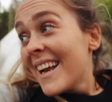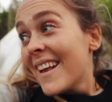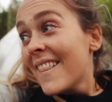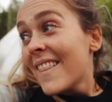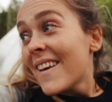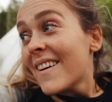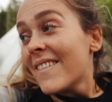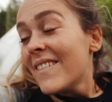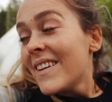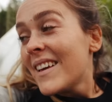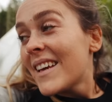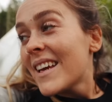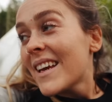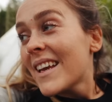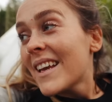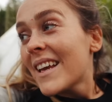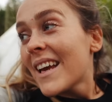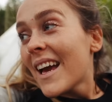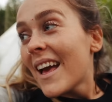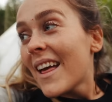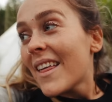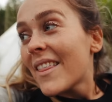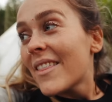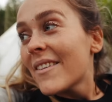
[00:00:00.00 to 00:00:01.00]
that we can
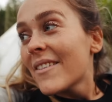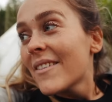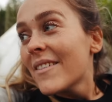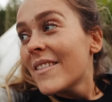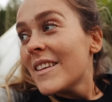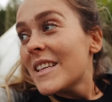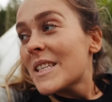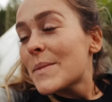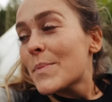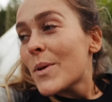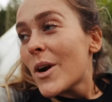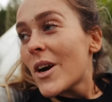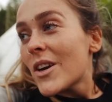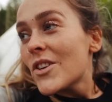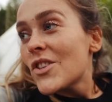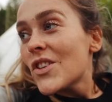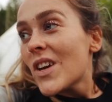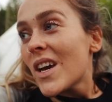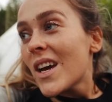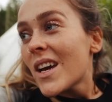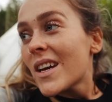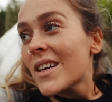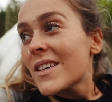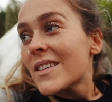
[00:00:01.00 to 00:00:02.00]
get through these
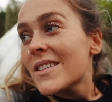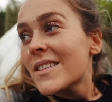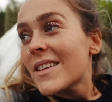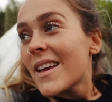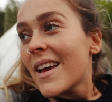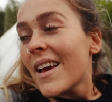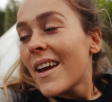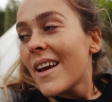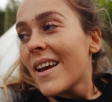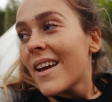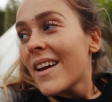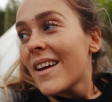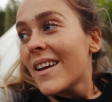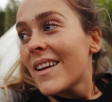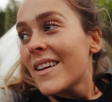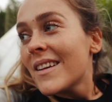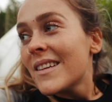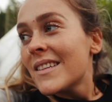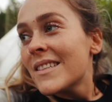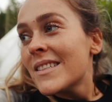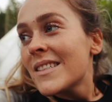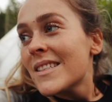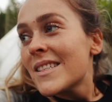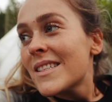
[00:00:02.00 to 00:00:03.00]
projects
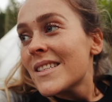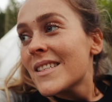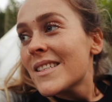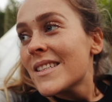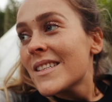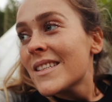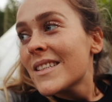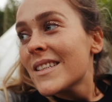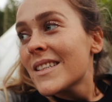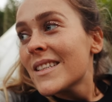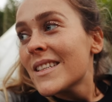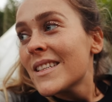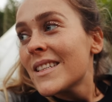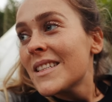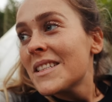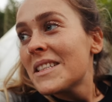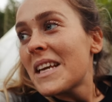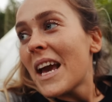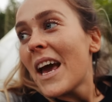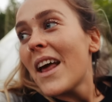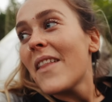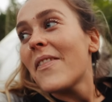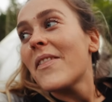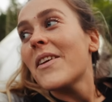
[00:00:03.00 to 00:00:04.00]
and
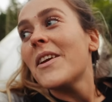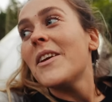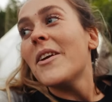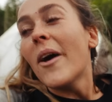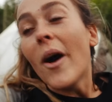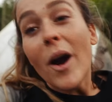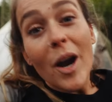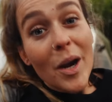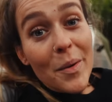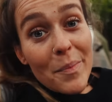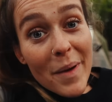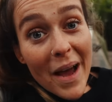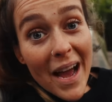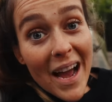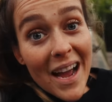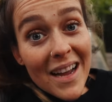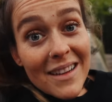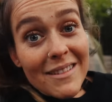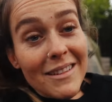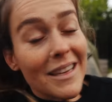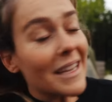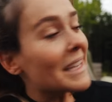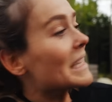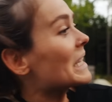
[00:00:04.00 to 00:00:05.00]
get the yard
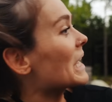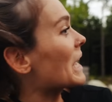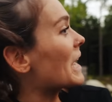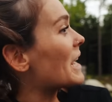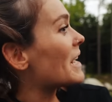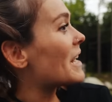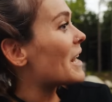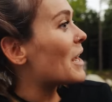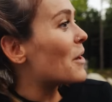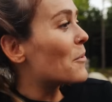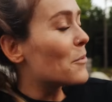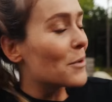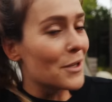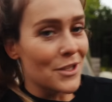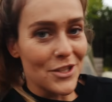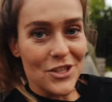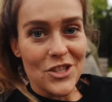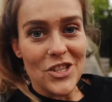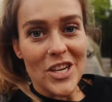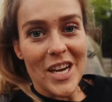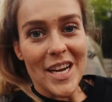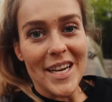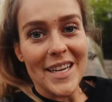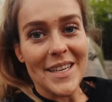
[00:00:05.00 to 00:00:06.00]
back and get a
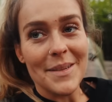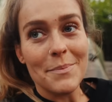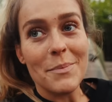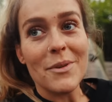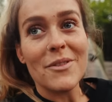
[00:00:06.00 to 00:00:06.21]
woodshed